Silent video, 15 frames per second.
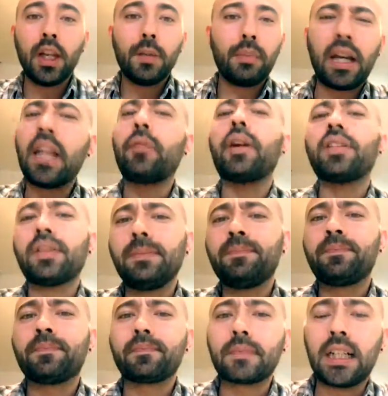But anyways,
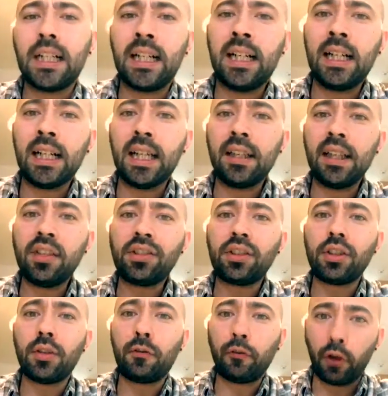in
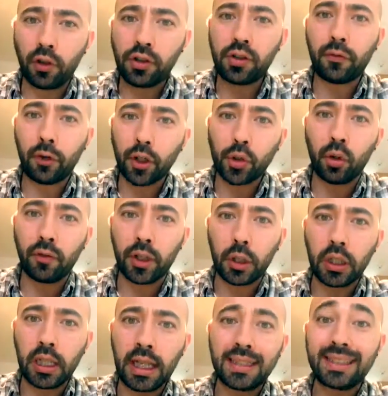this first virtual video
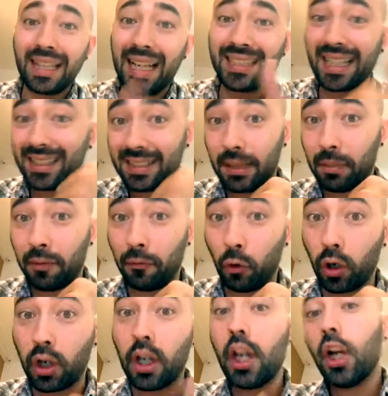class, as I said
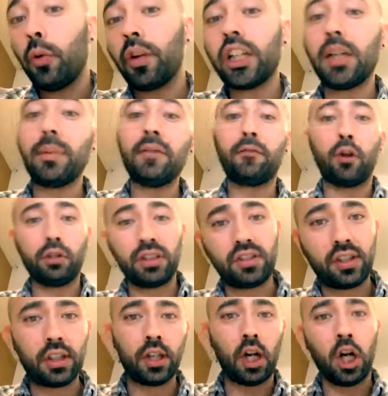before, we're going to be
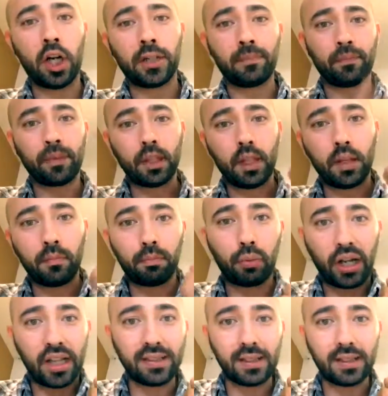focusing on
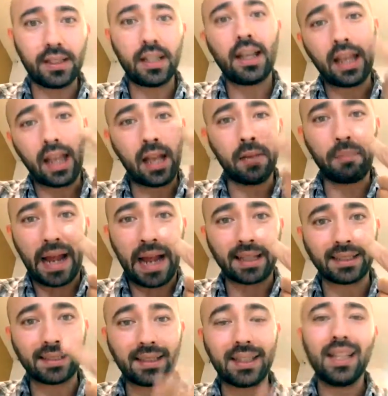present and
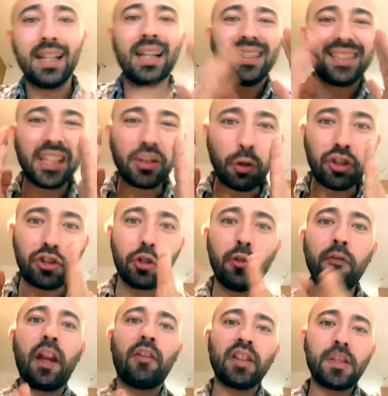past. These were
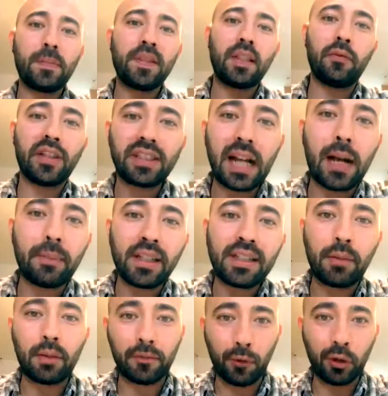two very specific topics
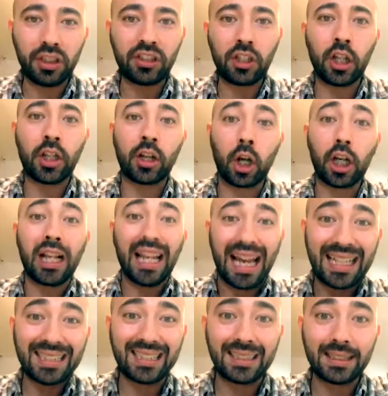that we focused on in our
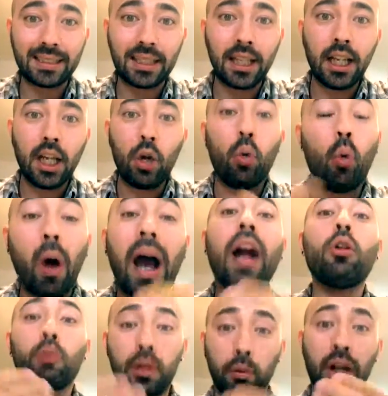classes
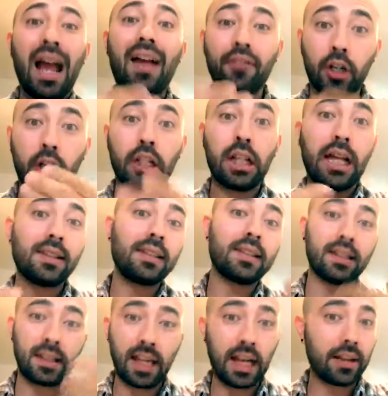while we were having our classes
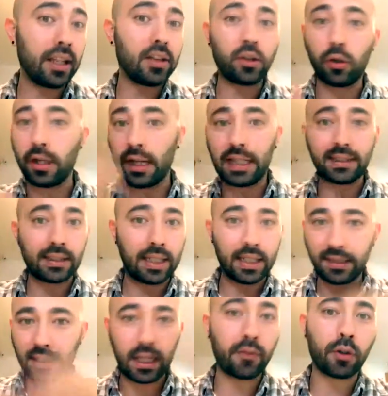at Tejadito and Las
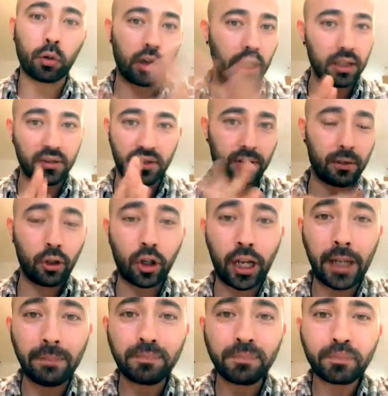Tres and everywhere else, okay?